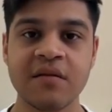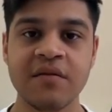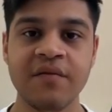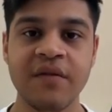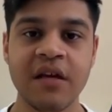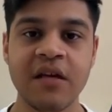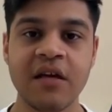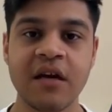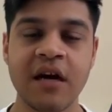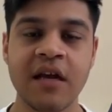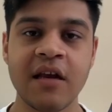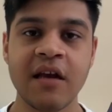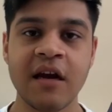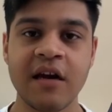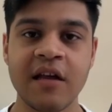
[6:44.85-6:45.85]
We are
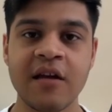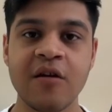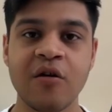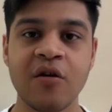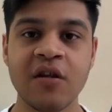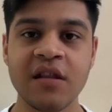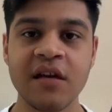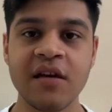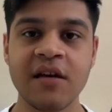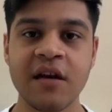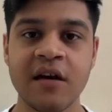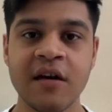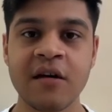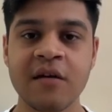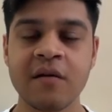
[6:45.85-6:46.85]
getting all the
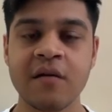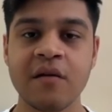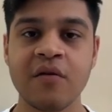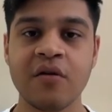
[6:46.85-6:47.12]
data,